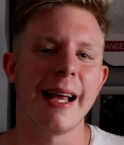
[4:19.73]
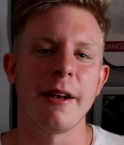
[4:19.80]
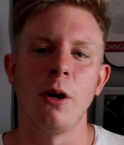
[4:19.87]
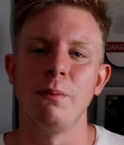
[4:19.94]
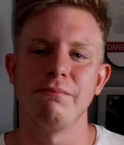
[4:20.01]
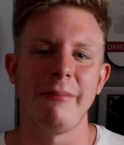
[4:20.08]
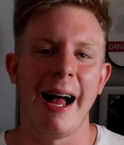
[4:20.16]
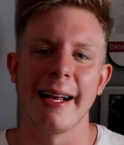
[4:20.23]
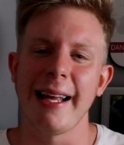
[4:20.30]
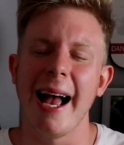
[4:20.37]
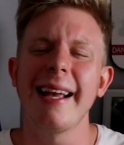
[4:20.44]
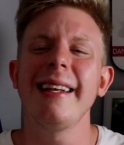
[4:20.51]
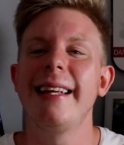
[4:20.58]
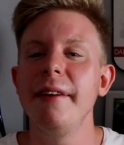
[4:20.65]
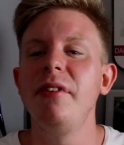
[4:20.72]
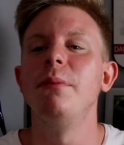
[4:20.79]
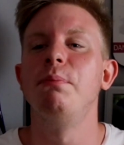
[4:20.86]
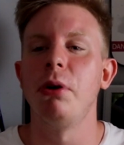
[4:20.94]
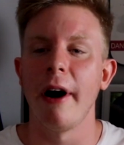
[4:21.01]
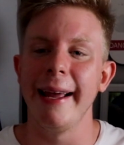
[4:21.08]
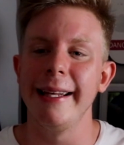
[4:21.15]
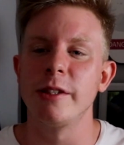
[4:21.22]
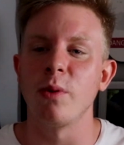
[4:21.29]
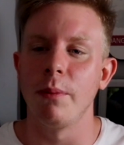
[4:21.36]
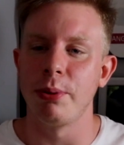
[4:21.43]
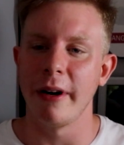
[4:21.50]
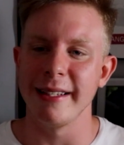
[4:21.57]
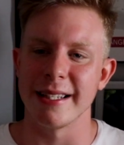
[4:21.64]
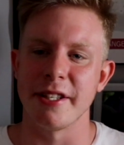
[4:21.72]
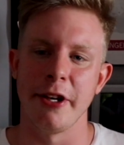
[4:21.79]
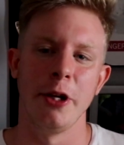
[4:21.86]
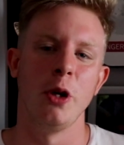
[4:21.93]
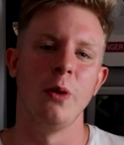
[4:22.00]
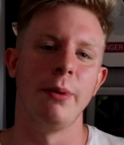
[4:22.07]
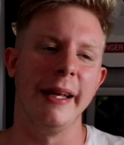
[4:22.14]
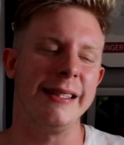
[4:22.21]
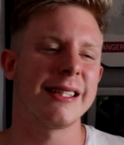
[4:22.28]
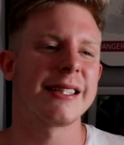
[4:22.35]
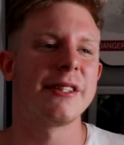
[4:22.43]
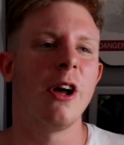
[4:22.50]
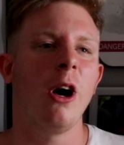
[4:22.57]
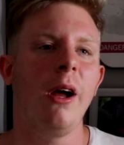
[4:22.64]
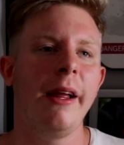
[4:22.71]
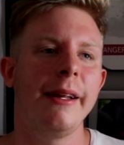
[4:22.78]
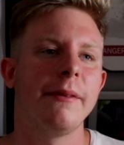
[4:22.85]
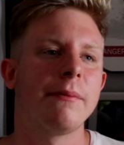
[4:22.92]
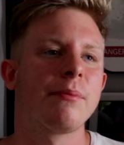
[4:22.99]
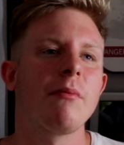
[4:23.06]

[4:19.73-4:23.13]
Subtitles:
I can give him praise where praise is due, but he's just not.